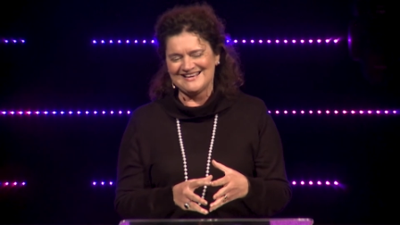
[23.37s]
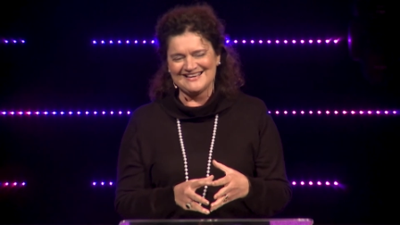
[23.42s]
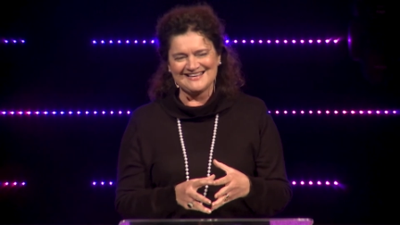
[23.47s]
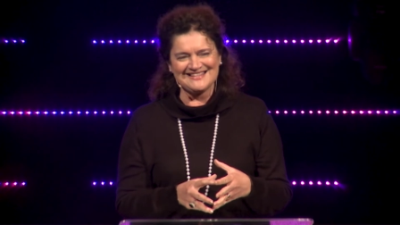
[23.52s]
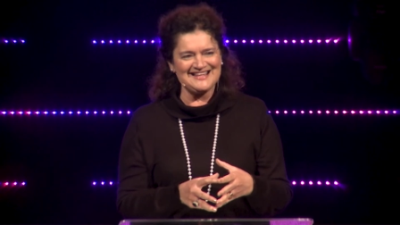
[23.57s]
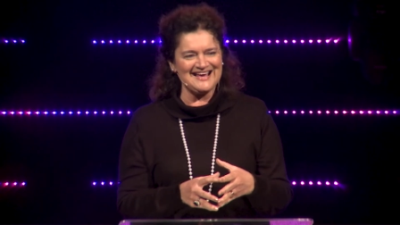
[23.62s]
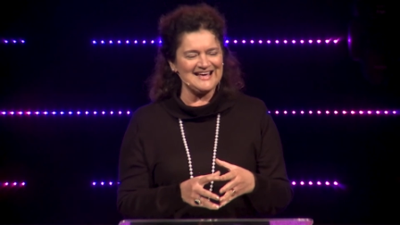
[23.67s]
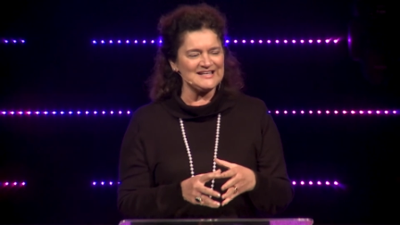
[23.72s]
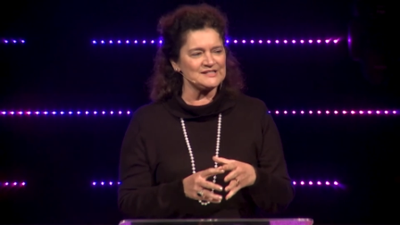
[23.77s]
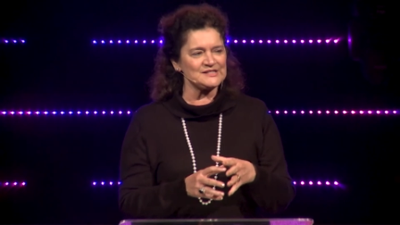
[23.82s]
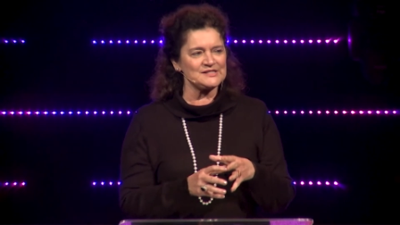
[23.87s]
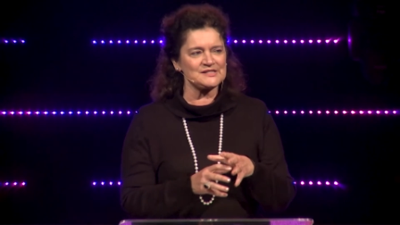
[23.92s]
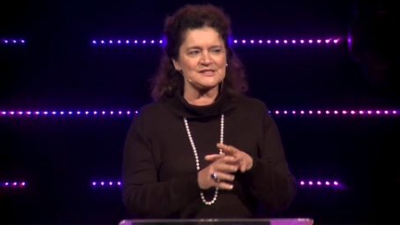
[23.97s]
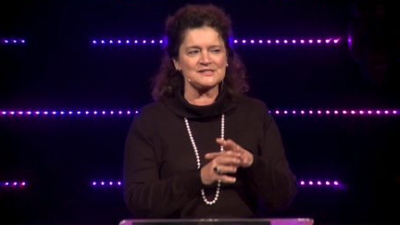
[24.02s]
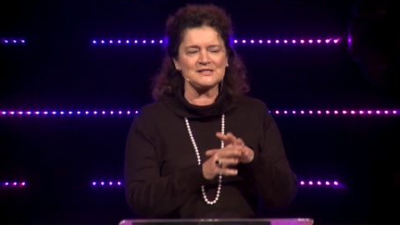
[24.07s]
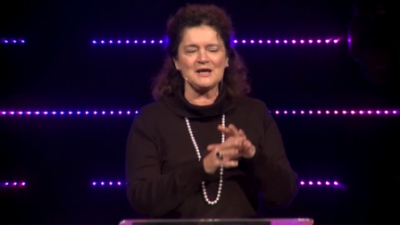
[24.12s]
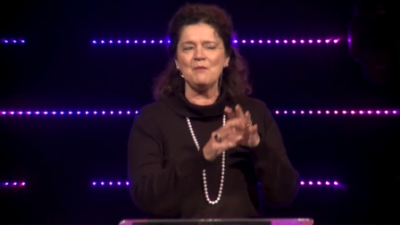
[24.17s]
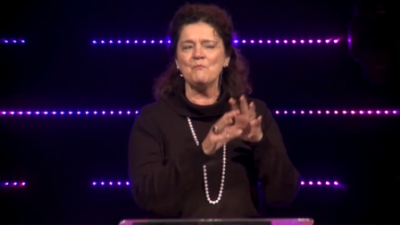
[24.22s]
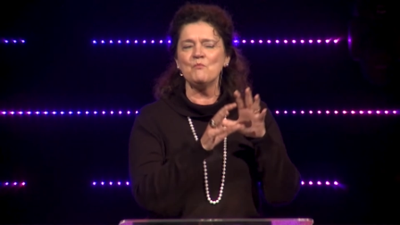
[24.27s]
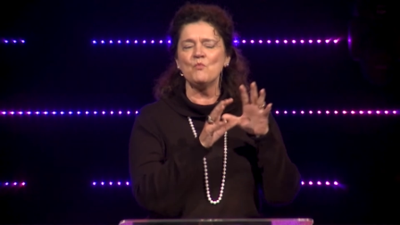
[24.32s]
that
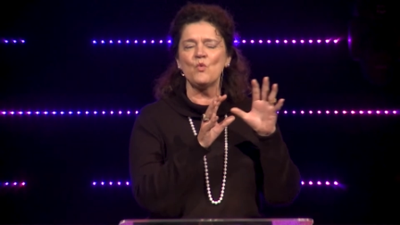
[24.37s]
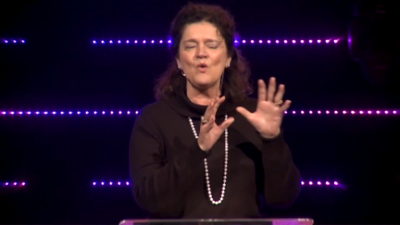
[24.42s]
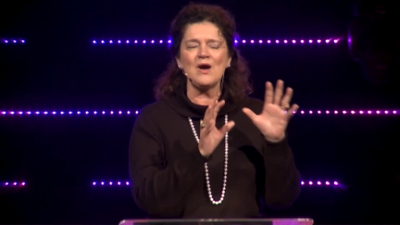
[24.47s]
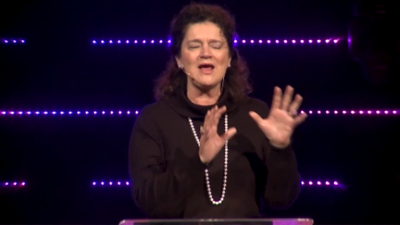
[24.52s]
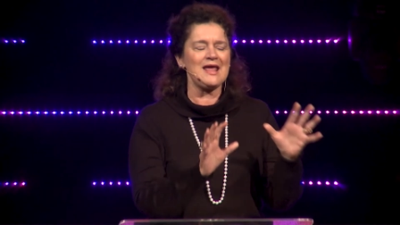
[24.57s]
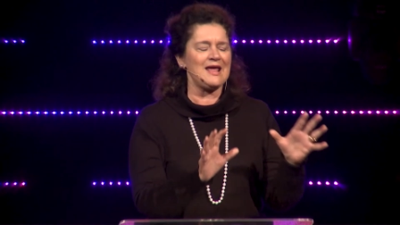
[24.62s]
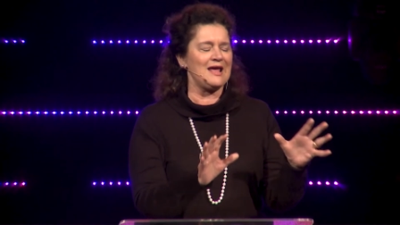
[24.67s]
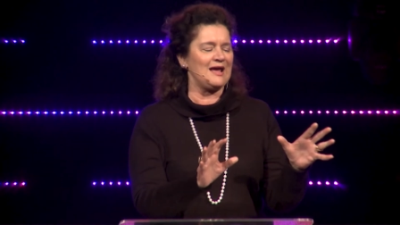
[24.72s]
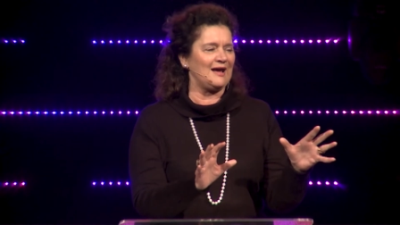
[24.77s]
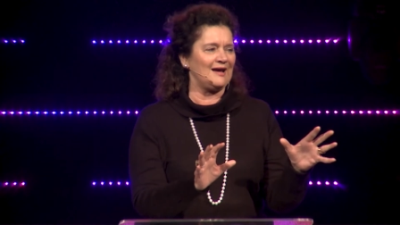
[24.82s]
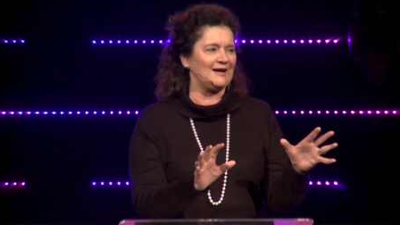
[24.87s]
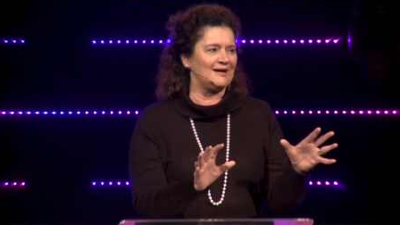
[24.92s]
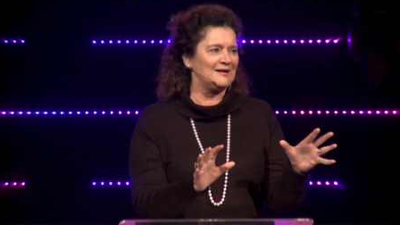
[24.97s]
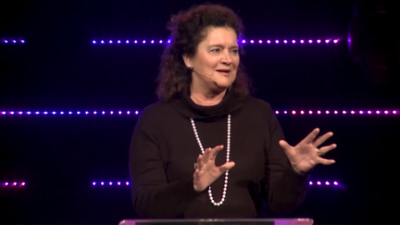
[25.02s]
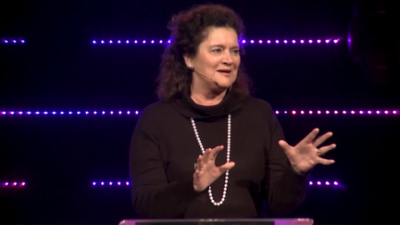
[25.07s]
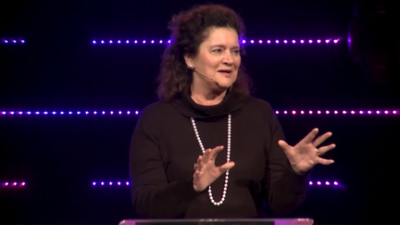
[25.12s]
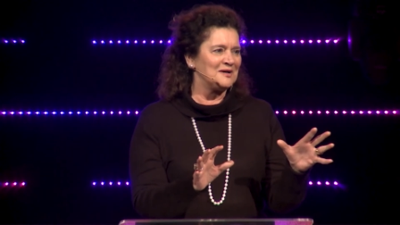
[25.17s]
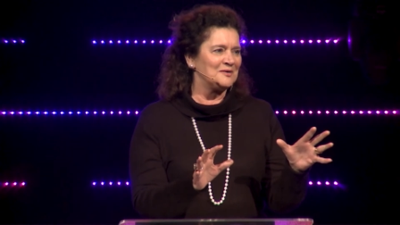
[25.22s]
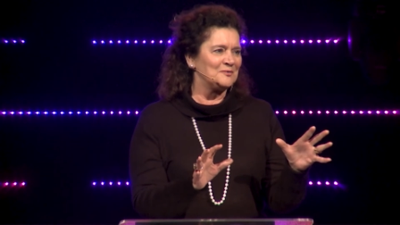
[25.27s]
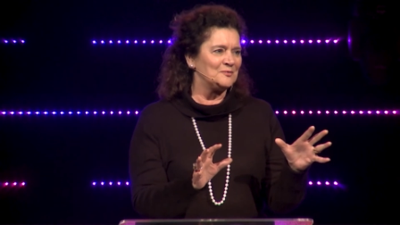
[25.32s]
somewhere
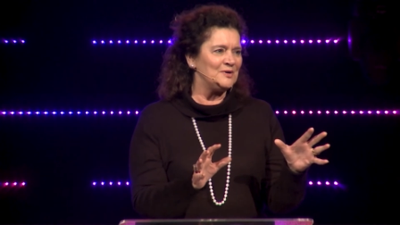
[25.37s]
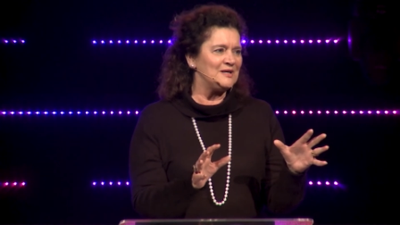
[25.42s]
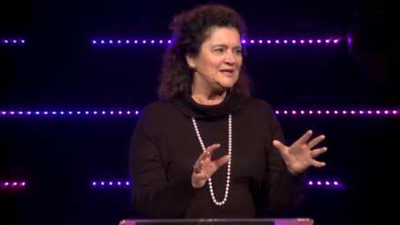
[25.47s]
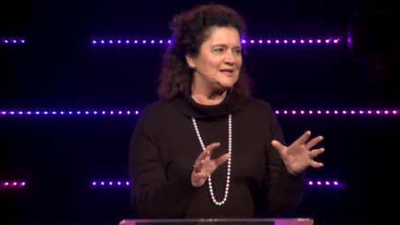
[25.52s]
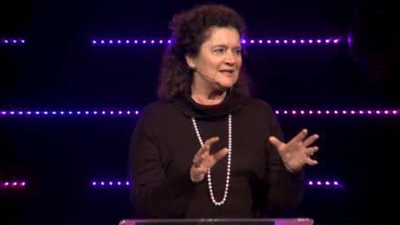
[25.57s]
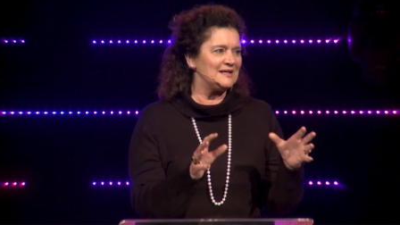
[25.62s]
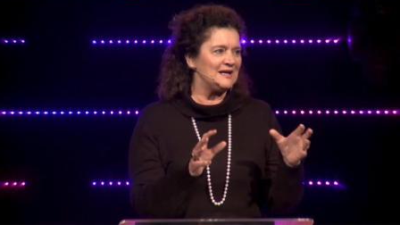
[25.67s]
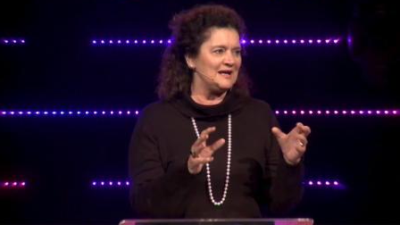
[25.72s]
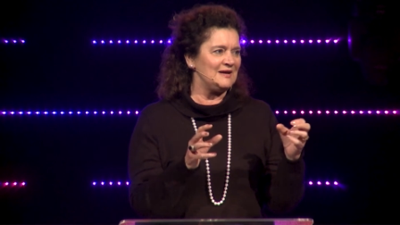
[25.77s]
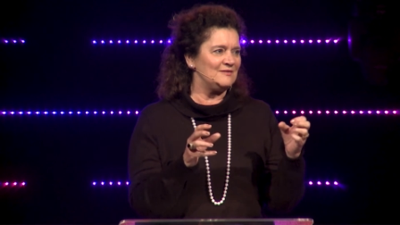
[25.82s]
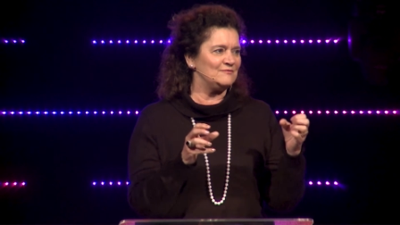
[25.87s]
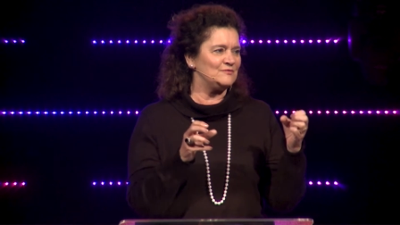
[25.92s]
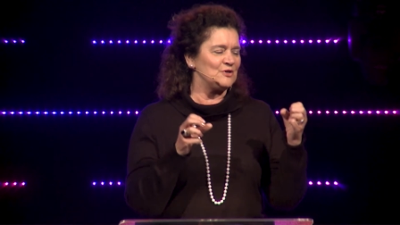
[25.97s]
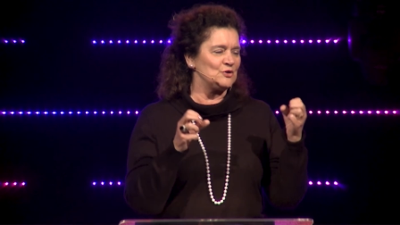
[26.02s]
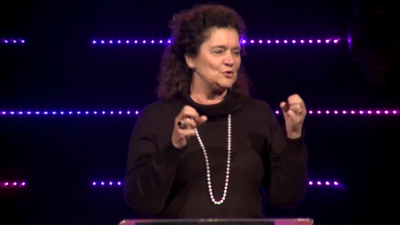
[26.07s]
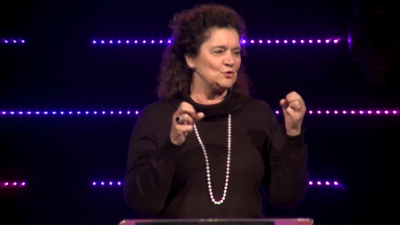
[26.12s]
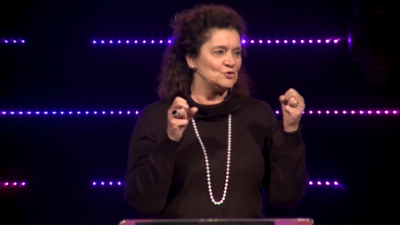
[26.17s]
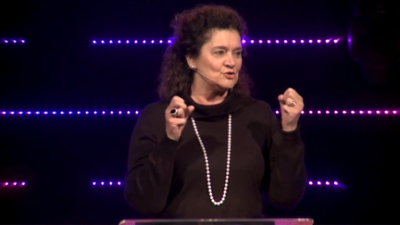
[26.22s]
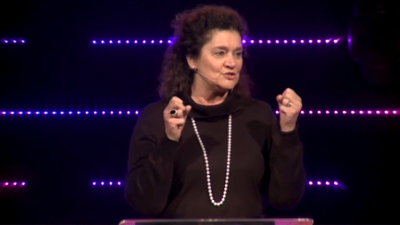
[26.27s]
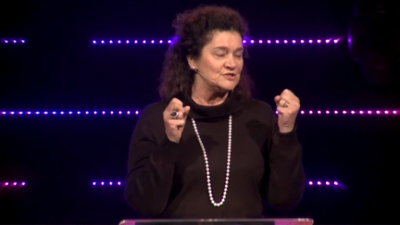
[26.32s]
we can have the
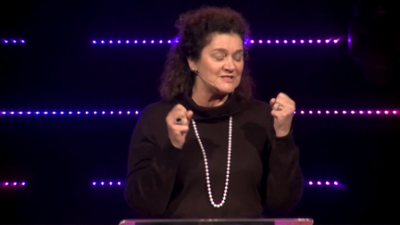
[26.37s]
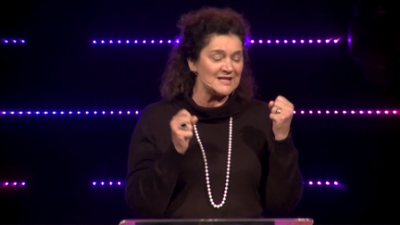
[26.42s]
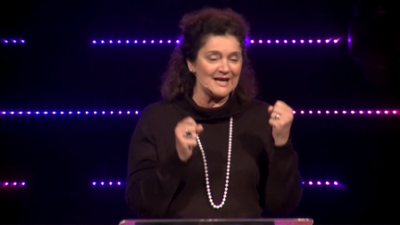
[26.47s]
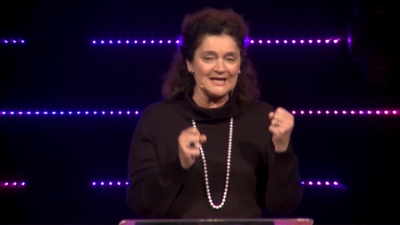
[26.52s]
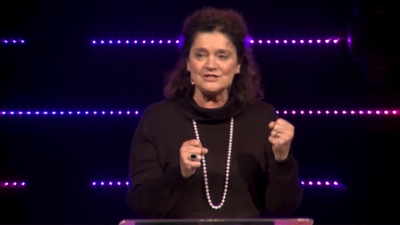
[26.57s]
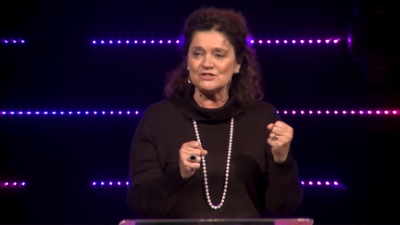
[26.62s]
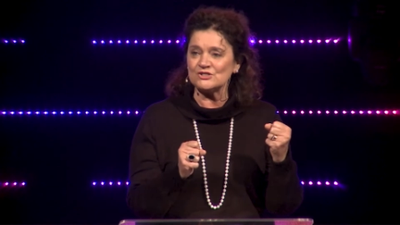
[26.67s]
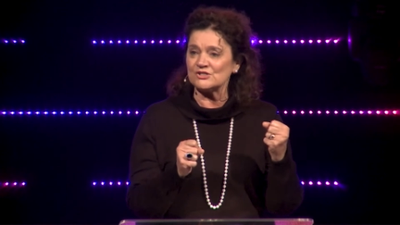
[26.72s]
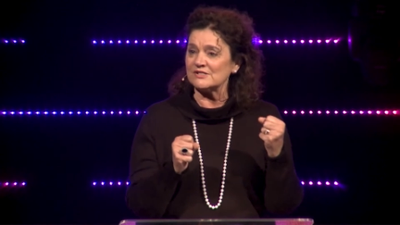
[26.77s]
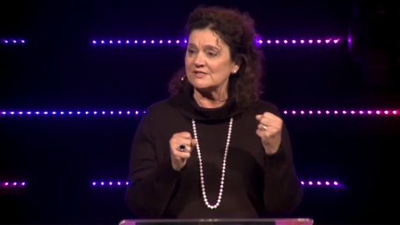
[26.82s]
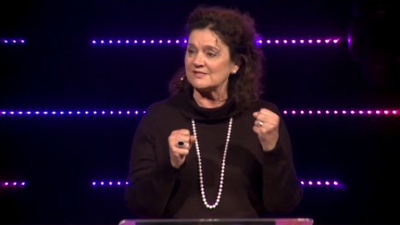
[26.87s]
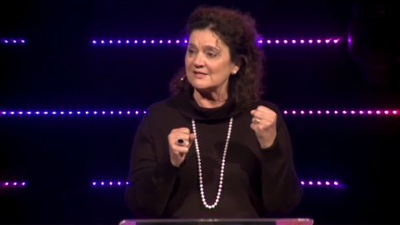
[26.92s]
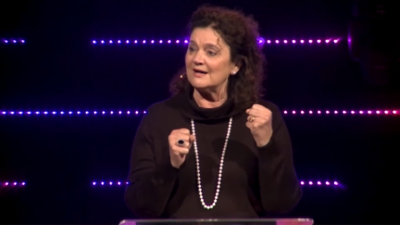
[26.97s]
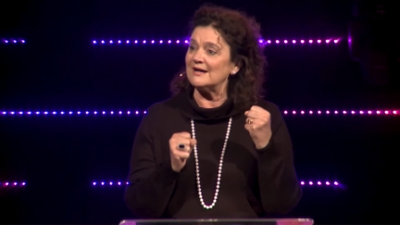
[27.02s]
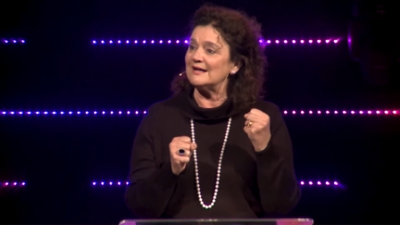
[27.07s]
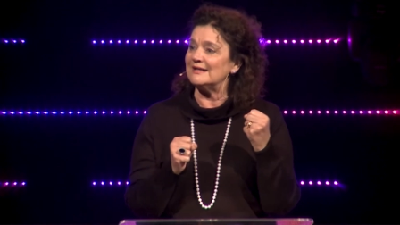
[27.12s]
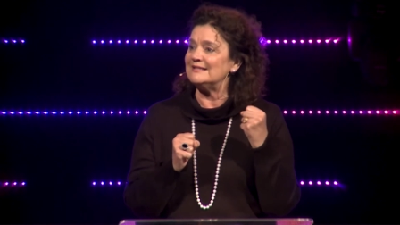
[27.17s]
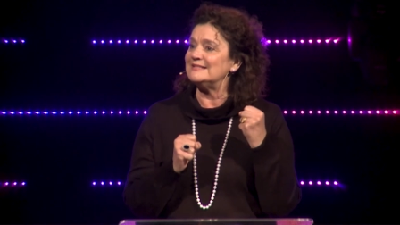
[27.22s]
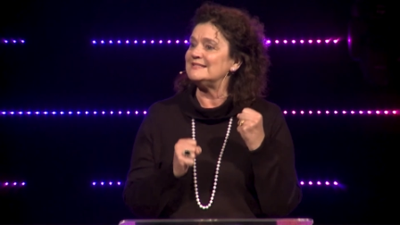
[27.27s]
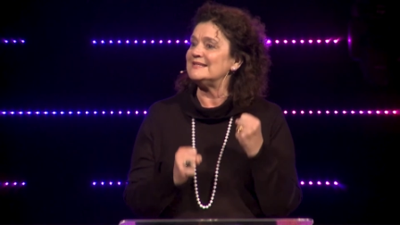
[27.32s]
audacious
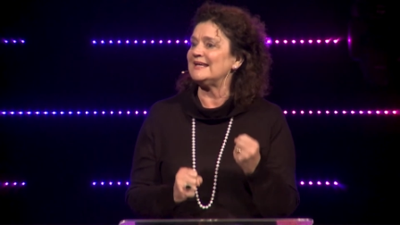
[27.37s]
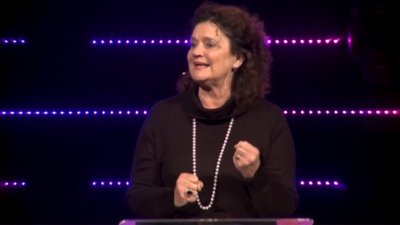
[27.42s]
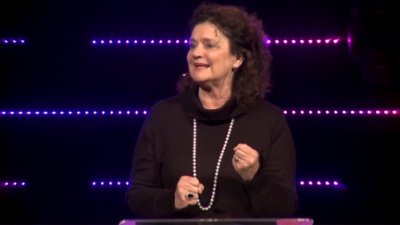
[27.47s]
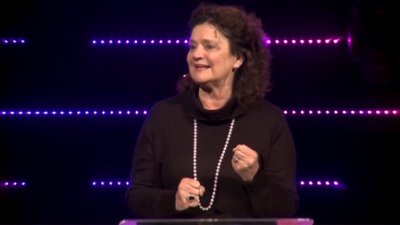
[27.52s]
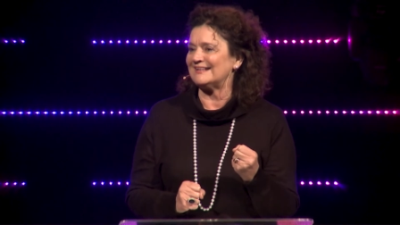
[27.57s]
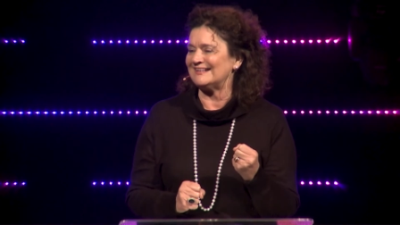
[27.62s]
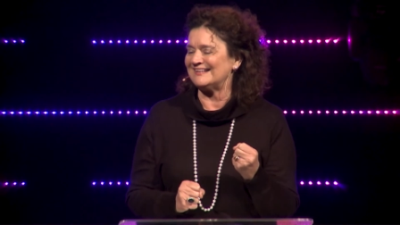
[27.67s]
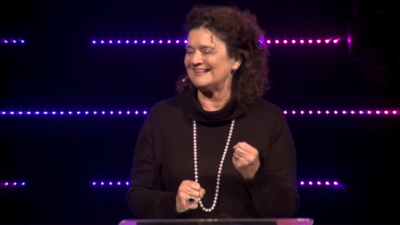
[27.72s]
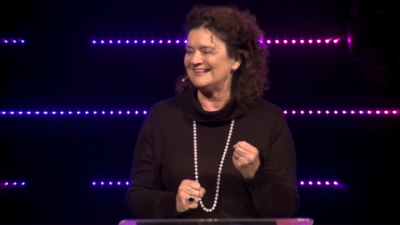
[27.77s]
idea